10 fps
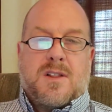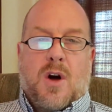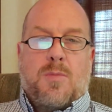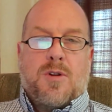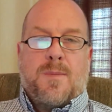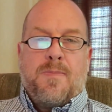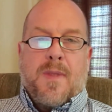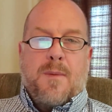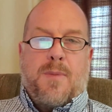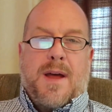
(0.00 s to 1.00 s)
global
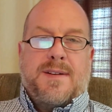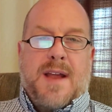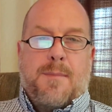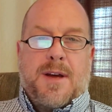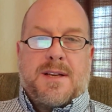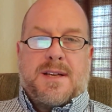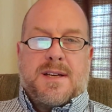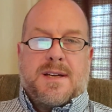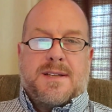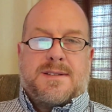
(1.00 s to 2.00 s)
pandemic